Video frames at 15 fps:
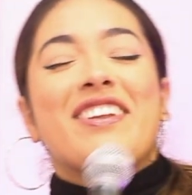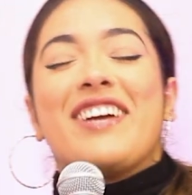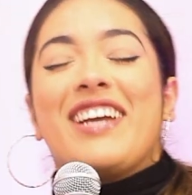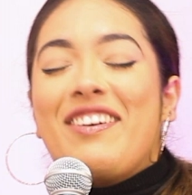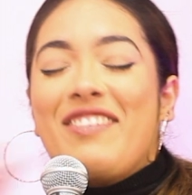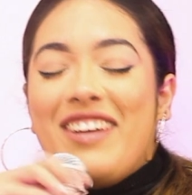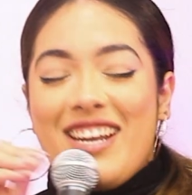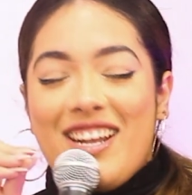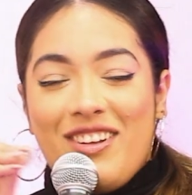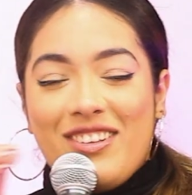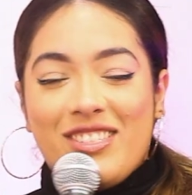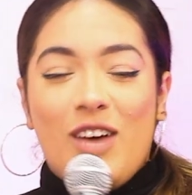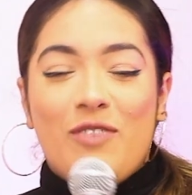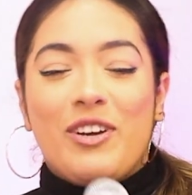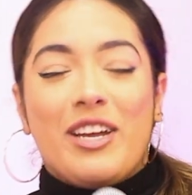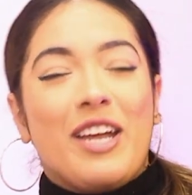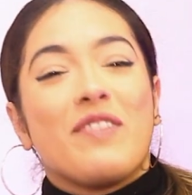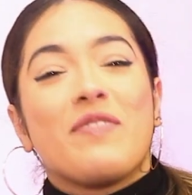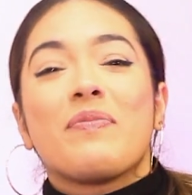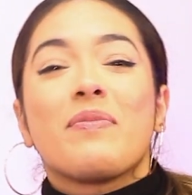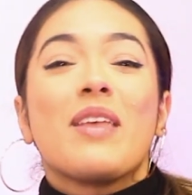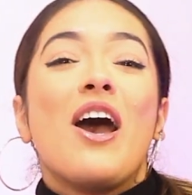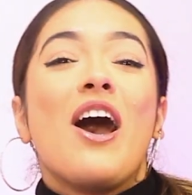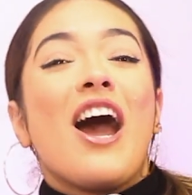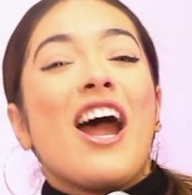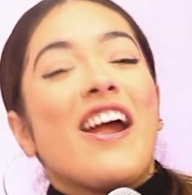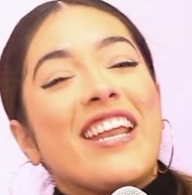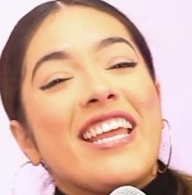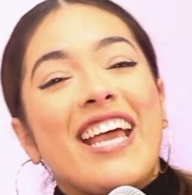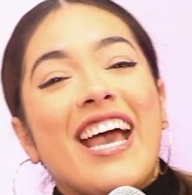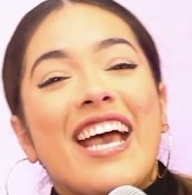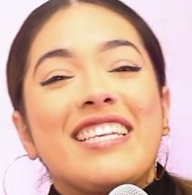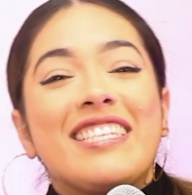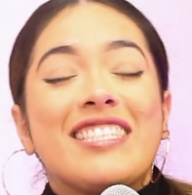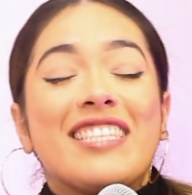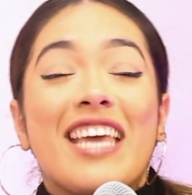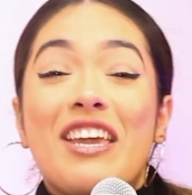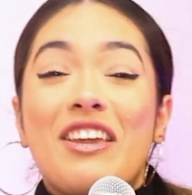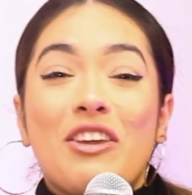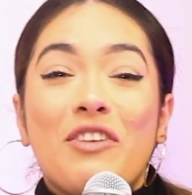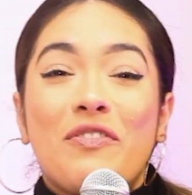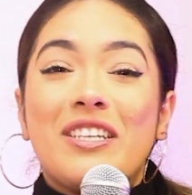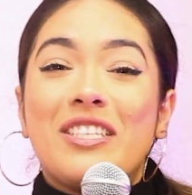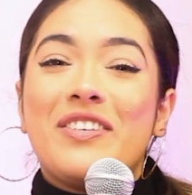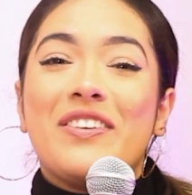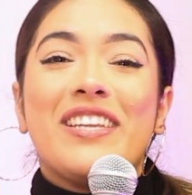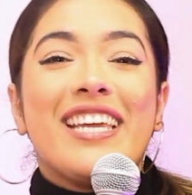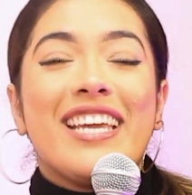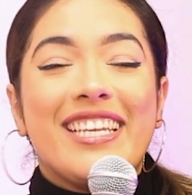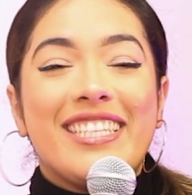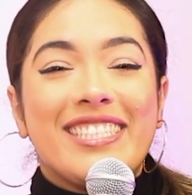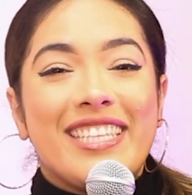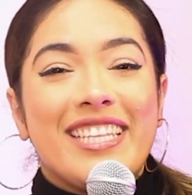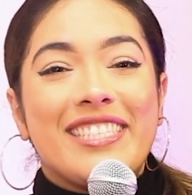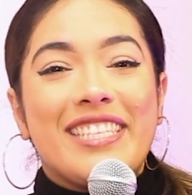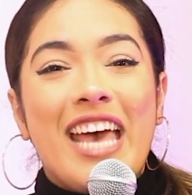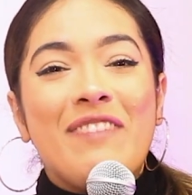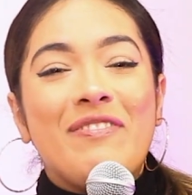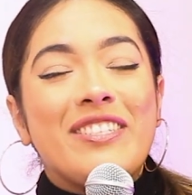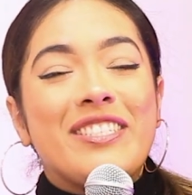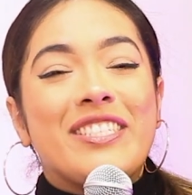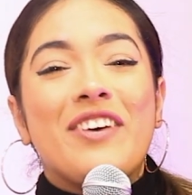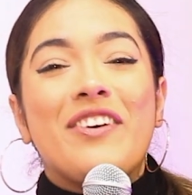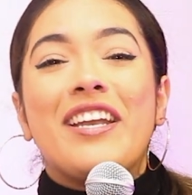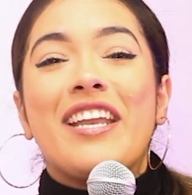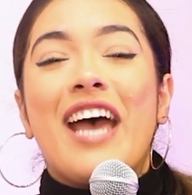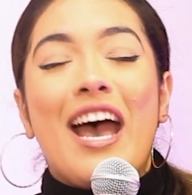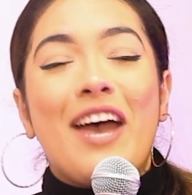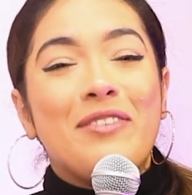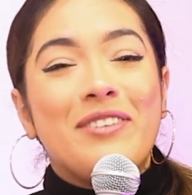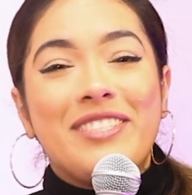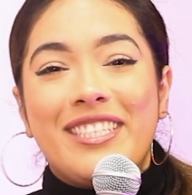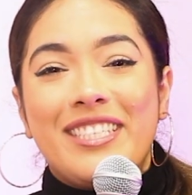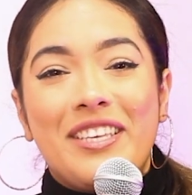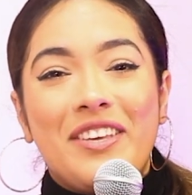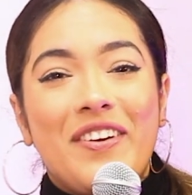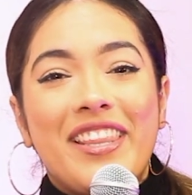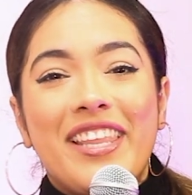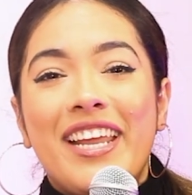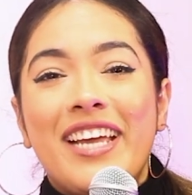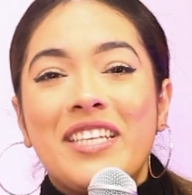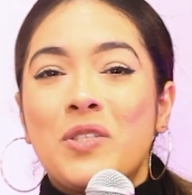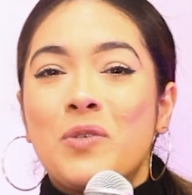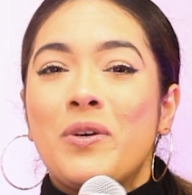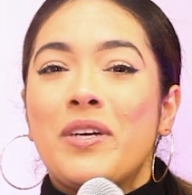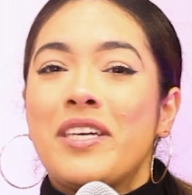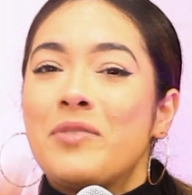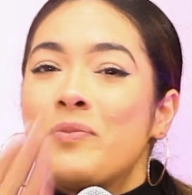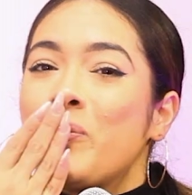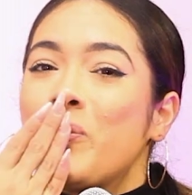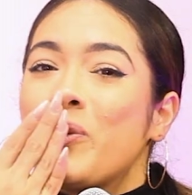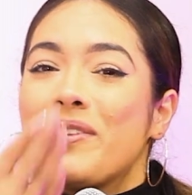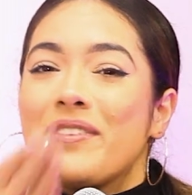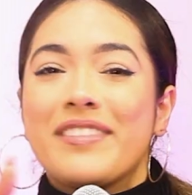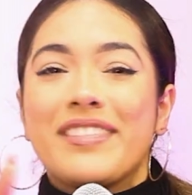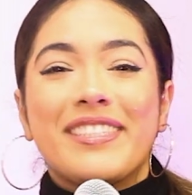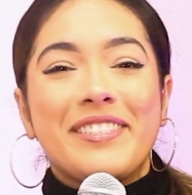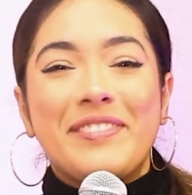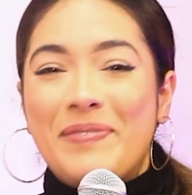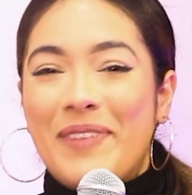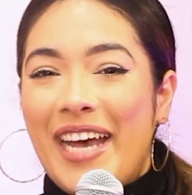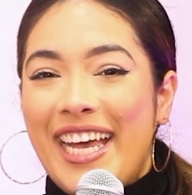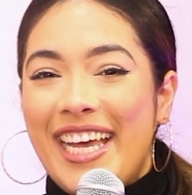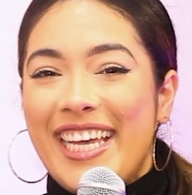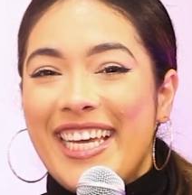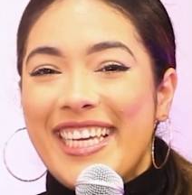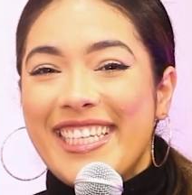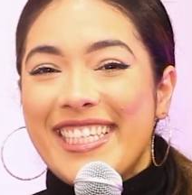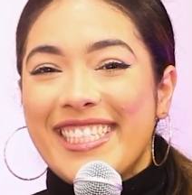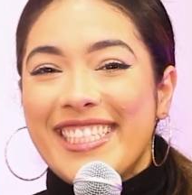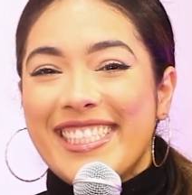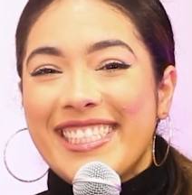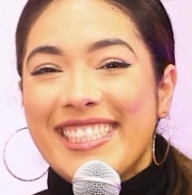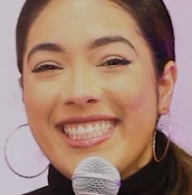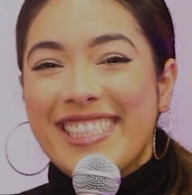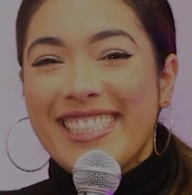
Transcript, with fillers: Okay, we're gonna close up. Okay, alrighty guys, thank you for tuning into this episode and I will see you on the next one. Yay. Bye.